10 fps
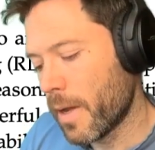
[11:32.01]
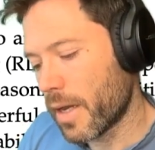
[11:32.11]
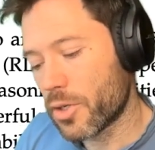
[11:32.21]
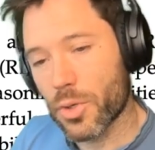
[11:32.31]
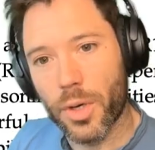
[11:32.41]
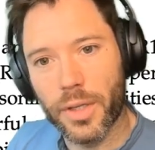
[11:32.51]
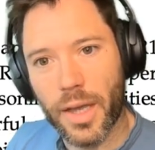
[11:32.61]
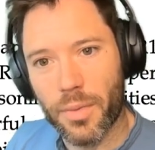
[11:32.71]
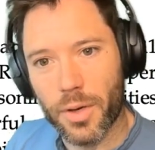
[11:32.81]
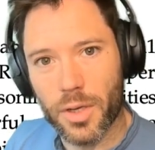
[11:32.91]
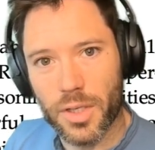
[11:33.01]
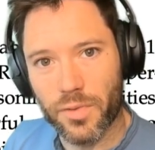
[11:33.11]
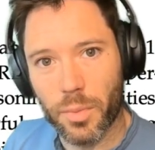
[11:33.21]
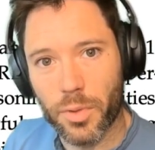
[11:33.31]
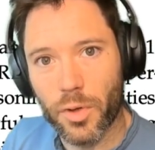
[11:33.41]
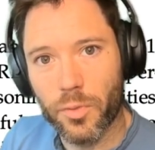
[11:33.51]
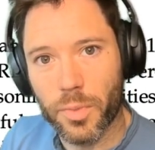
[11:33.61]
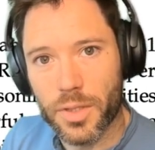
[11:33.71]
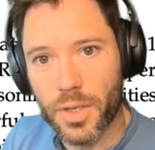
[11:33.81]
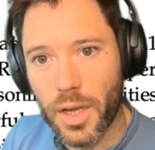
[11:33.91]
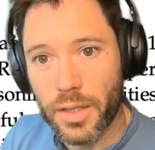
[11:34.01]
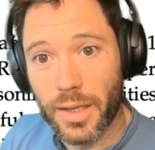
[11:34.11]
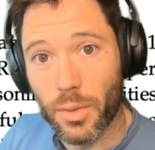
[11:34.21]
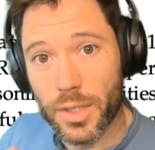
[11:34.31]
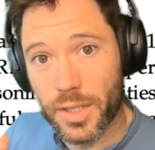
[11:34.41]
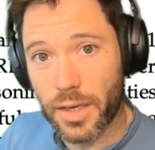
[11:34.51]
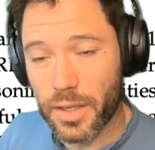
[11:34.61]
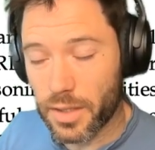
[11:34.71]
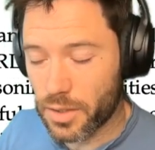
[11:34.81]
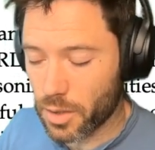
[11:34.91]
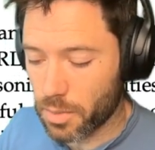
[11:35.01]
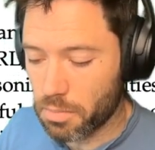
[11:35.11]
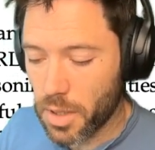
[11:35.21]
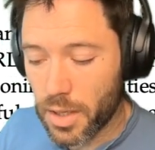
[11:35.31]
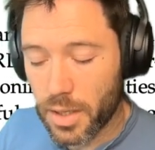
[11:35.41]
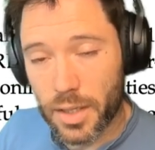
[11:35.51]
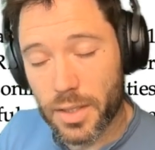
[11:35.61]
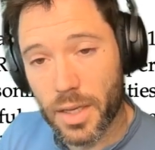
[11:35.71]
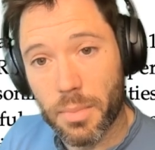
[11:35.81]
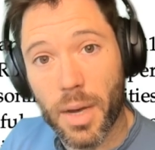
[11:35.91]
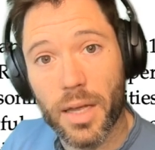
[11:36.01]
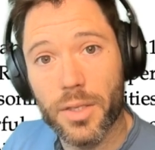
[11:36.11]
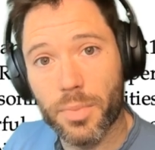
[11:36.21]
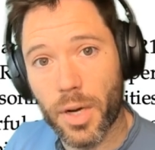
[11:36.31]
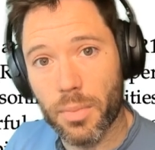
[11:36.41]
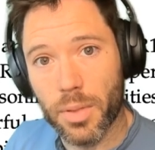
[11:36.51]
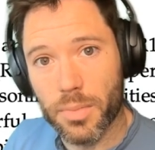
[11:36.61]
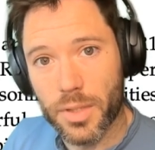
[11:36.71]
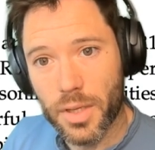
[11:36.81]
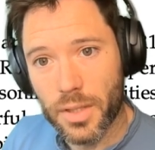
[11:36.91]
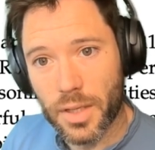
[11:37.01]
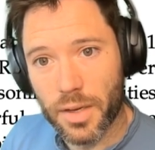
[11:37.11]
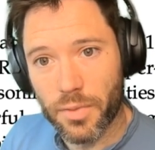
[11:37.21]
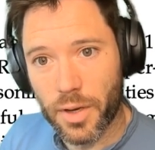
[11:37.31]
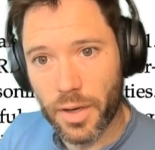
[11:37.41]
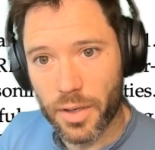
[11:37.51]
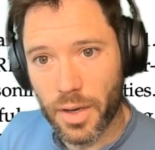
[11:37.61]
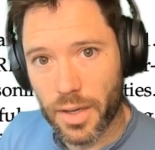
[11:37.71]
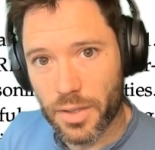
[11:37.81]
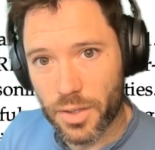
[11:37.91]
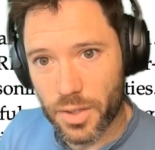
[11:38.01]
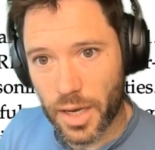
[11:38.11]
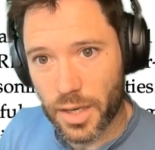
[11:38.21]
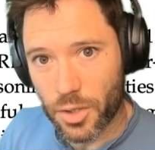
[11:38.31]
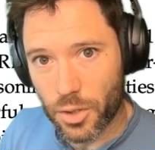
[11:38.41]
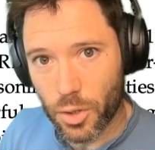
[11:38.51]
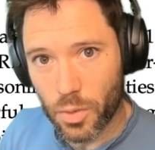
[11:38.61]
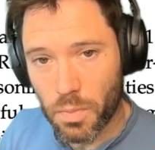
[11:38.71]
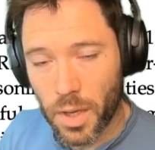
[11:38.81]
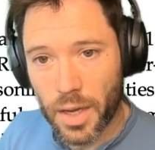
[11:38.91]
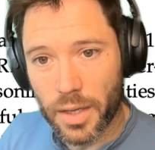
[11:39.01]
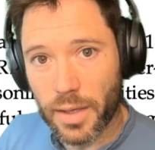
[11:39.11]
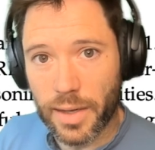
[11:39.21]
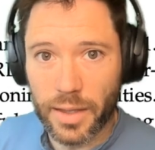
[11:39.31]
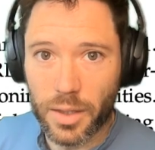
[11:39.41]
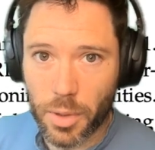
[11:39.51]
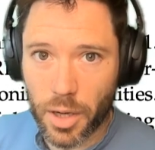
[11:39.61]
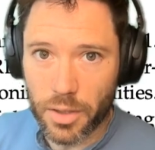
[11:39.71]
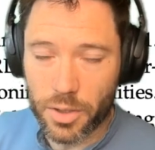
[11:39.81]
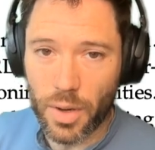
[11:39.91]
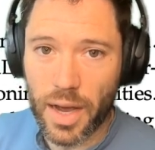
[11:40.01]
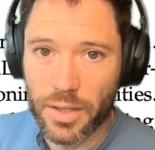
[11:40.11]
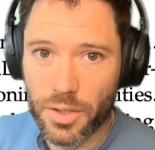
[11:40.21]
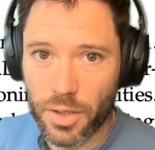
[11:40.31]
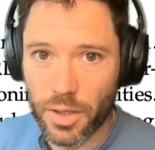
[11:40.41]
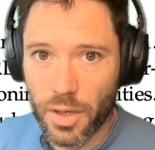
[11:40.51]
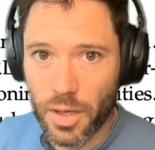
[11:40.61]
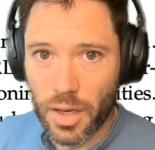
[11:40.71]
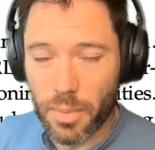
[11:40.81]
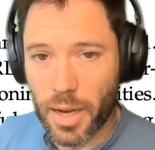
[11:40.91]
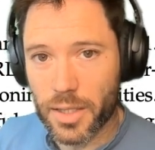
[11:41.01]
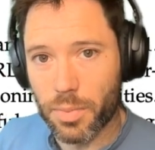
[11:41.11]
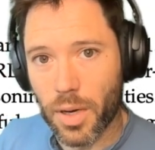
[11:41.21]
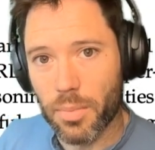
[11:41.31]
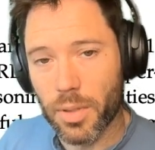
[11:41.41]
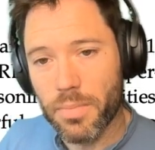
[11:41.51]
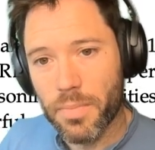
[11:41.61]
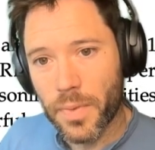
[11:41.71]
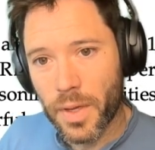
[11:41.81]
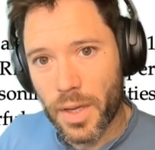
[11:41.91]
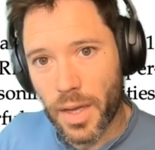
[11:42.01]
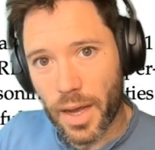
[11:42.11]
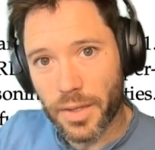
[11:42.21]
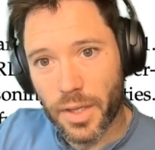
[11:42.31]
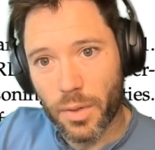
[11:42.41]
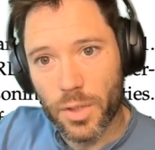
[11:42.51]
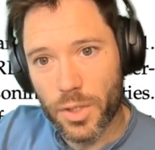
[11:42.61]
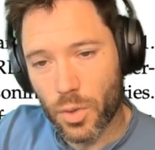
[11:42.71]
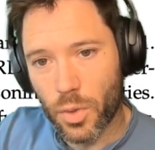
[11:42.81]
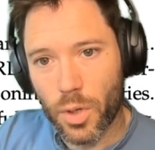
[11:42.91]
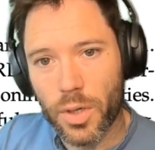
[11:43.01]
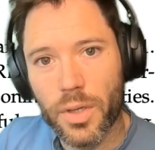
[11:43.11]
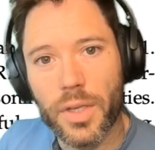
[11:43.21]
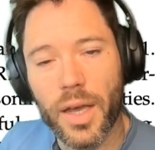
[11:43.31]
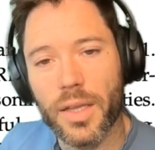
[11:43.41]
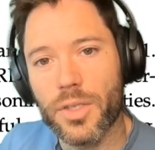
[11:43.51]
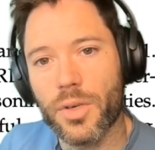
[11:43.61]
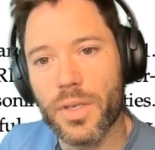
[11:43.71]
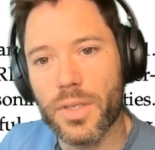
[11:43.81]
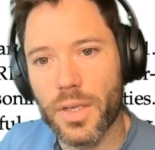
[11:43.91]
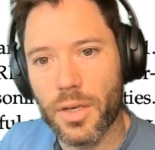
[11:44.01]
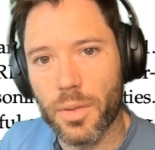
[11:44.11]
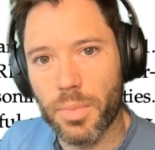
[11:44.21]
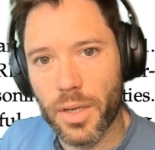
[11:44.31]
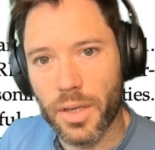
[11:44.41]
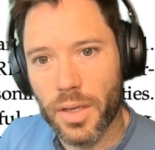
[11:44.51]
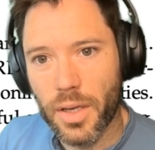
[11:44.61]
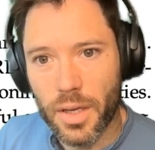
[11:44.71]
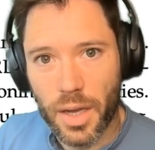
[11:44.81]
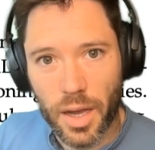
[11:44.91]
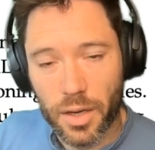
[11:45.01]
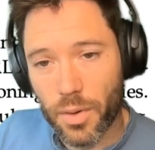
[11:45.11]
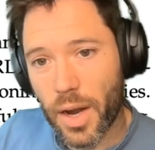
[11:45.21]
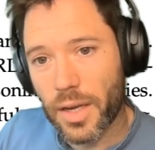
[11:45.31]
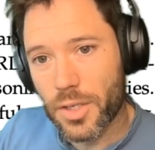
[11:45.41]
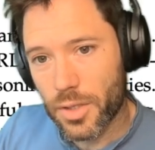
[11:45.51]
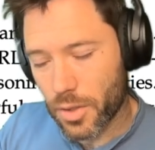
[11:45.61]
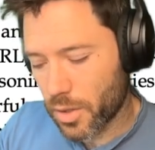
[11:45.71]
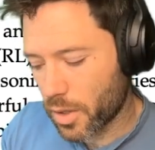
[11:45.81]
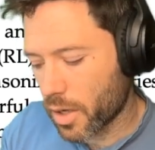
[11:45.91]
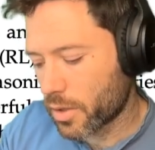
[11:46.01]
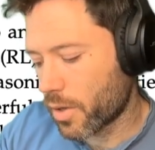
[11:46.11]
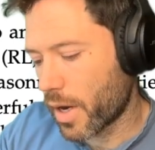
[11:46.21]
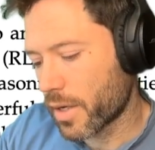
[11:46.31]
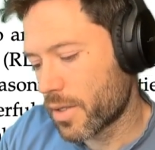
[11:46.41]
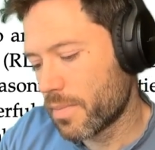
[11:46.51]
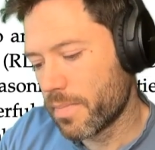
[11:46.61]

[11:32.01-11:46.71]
And during that recursive improvement, they will send in some, let's say, maths problems that have clear answers, yes or no, and they'll get the model to answer a maths problem, and they will score the answer as either being correct or not correct.